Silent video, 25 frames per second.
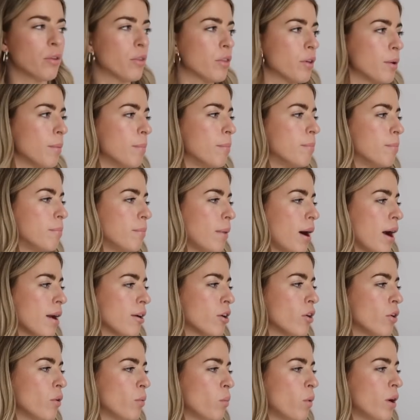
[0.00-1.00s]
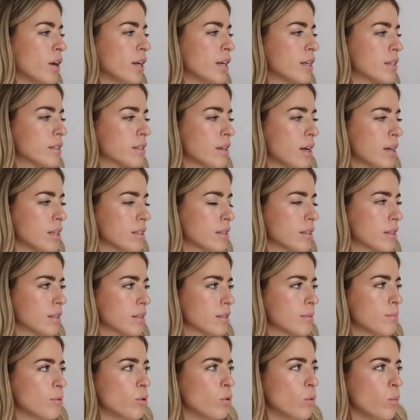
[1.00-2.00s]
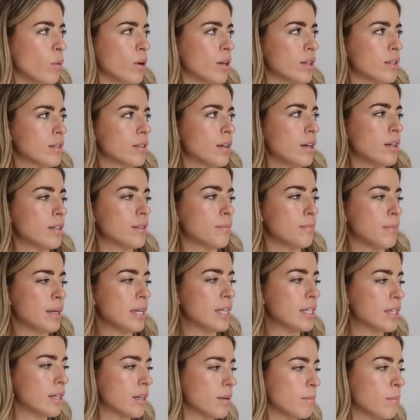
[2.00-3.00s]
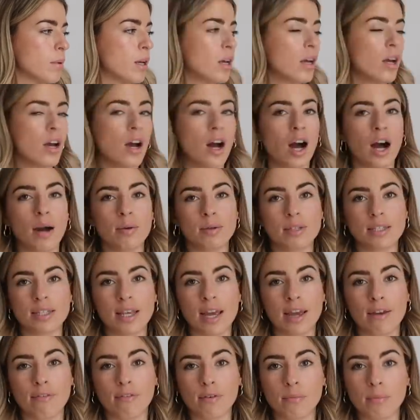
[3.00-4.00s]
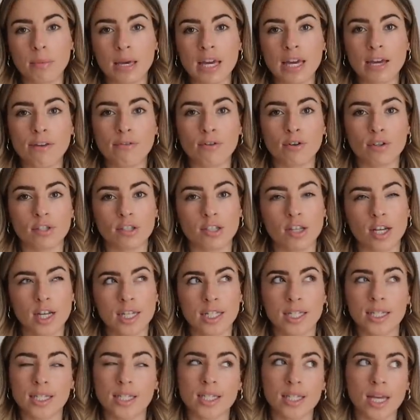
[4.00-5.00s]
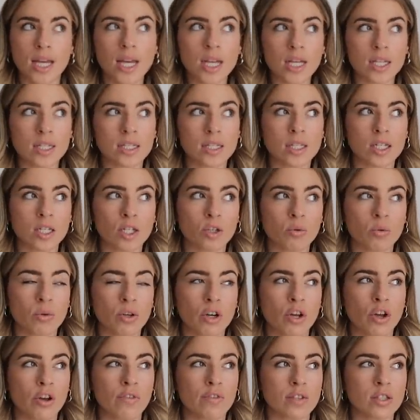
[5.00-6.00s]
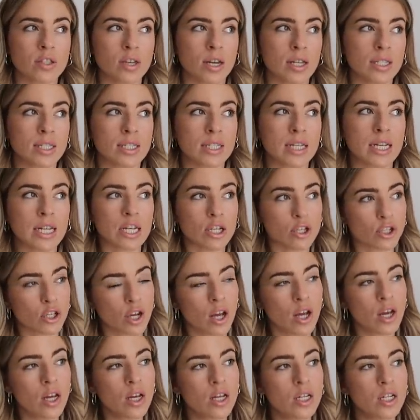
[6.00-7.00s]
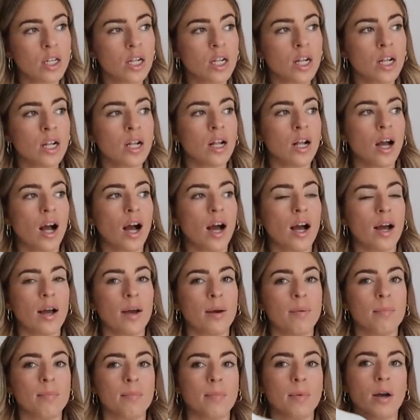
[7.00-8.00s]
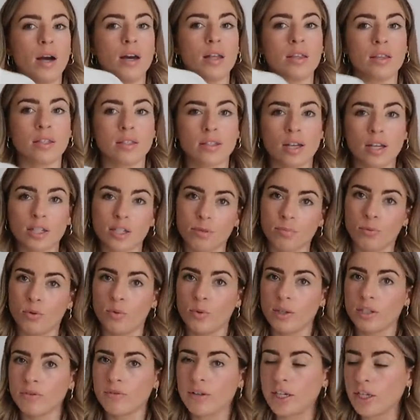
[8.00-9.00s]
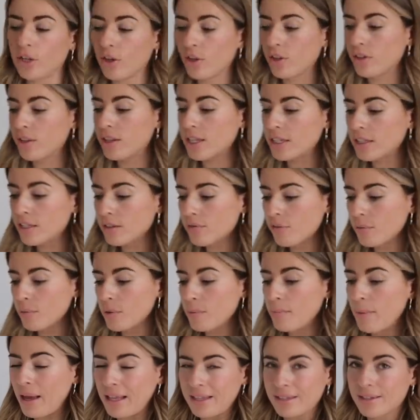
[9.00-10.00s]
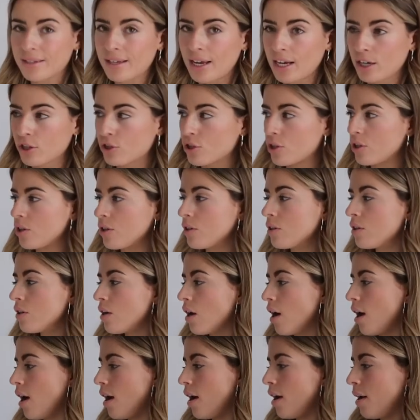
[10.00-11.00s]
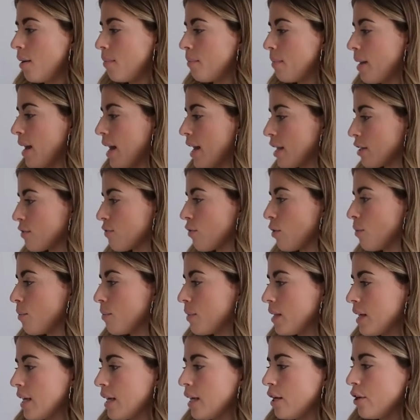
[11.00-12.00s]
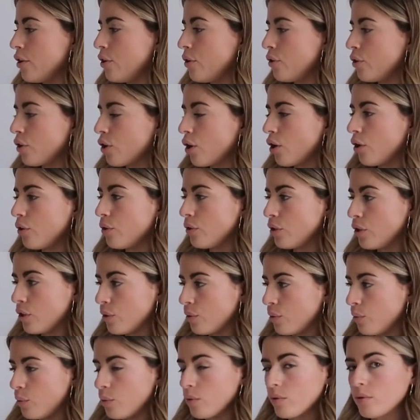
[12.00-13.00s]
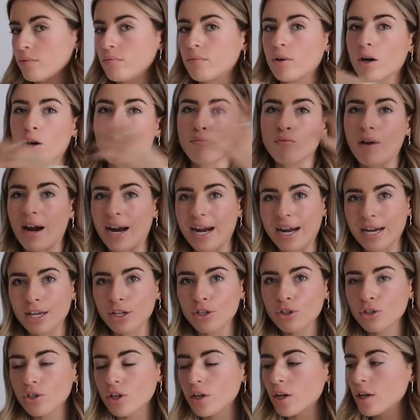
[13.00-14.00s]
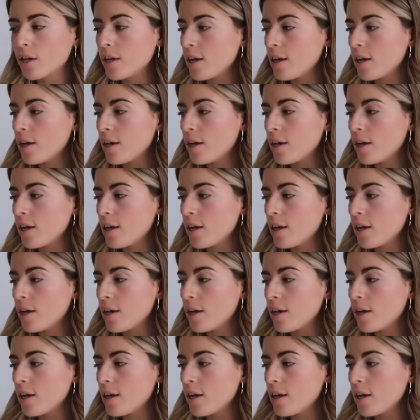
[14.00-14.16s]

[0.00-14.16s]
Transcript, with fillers: of them, I got one in a size small, one a size medium. I would say for me, if you're a size six and you want an oversized t-shirt, um, the size small is really good. This is from the men's section. Um, it's from the Uniqlo U range.